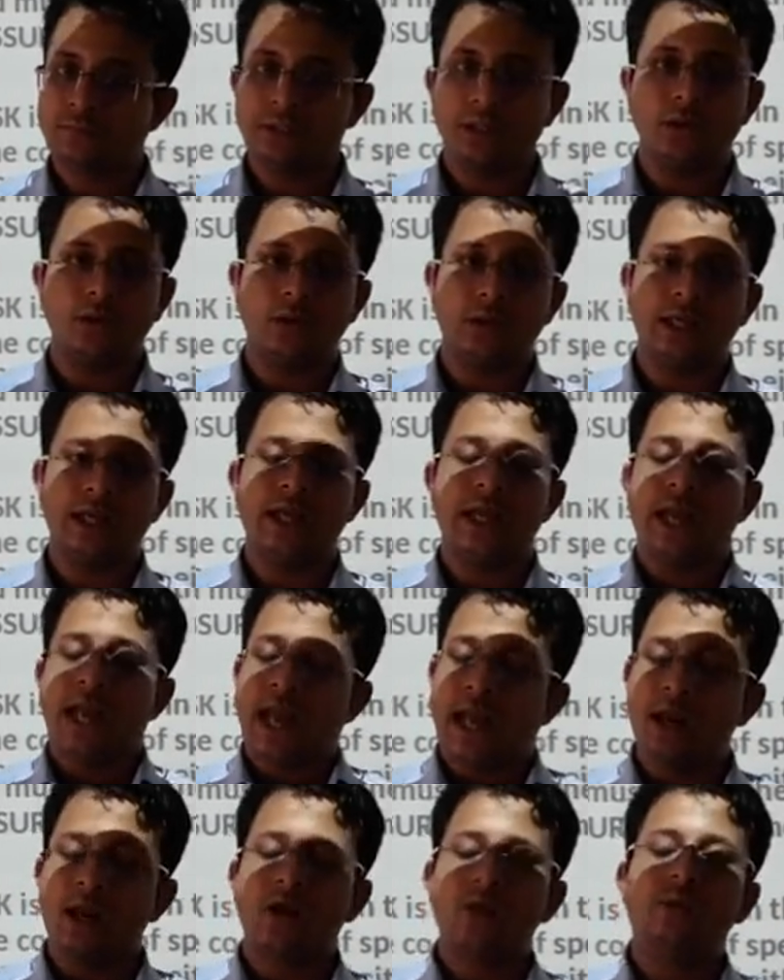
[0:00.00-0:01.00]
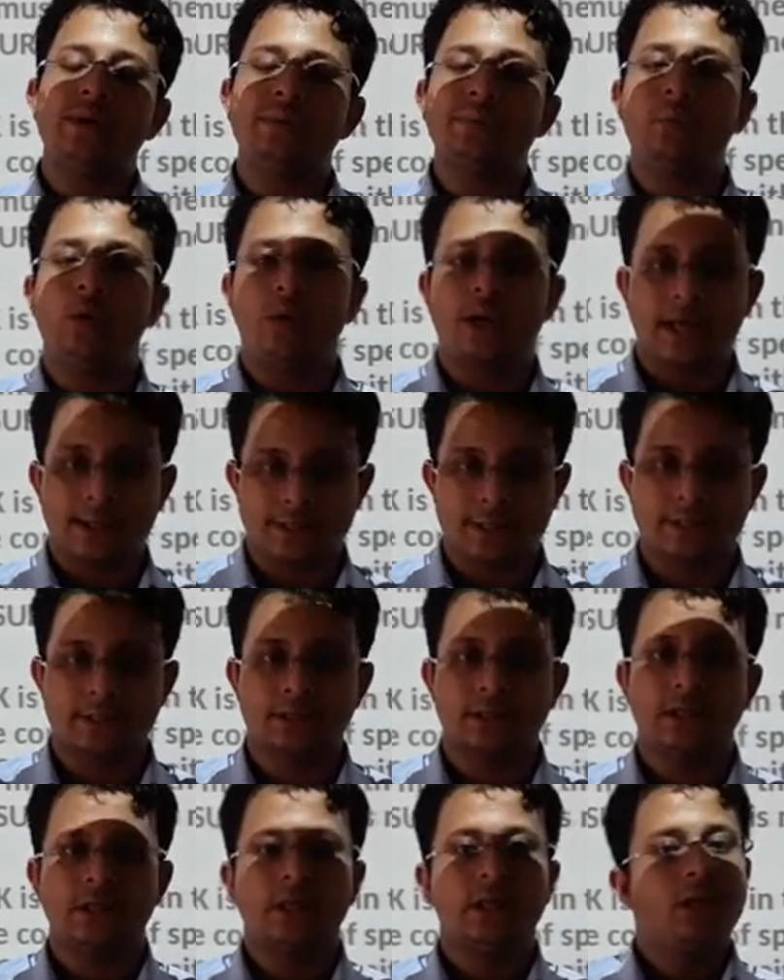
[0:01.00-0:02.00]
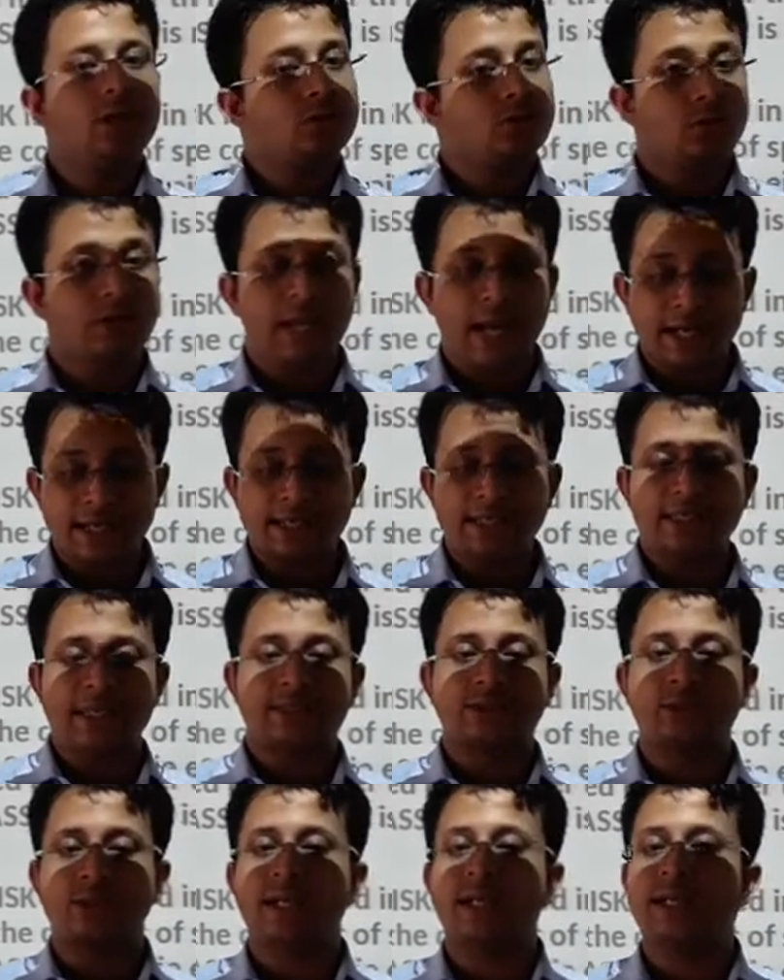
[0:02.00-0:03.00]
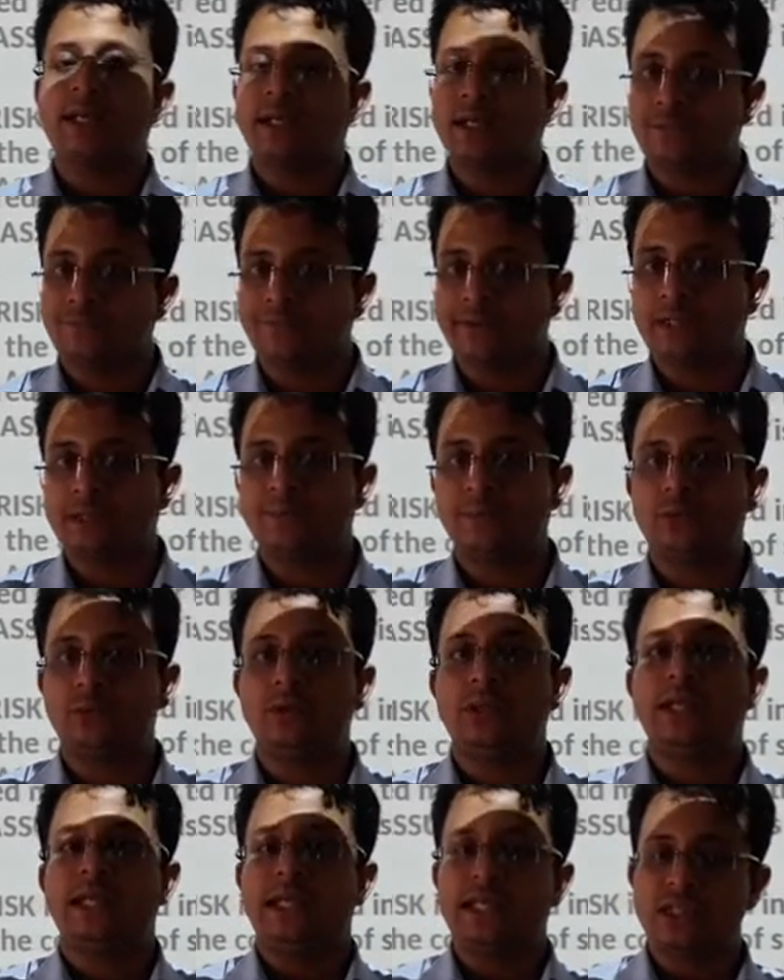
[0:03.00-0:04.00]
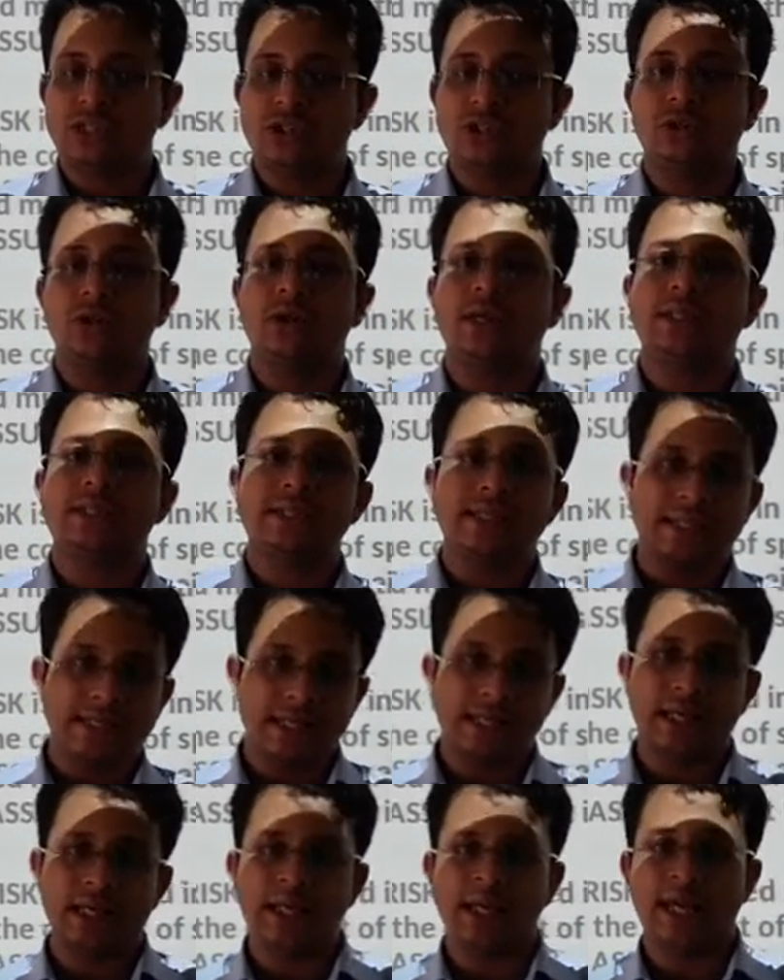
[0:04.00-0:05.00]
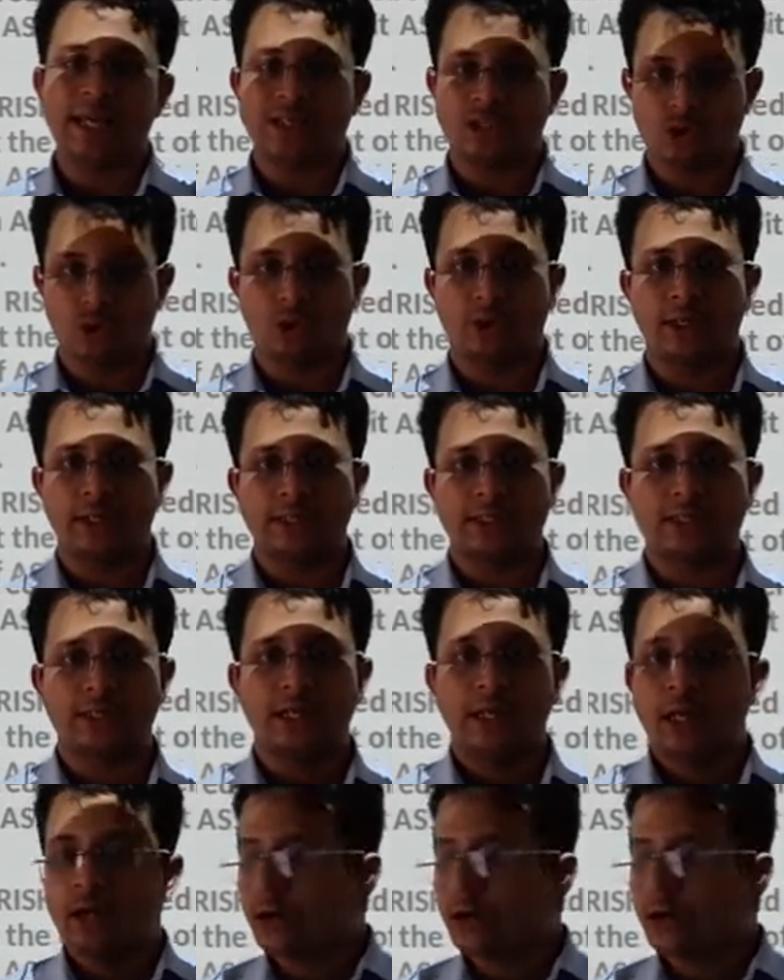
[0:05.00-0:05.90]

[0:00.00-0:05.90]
Okay, along with bonus. So that is actually the difference between insurance and assurance.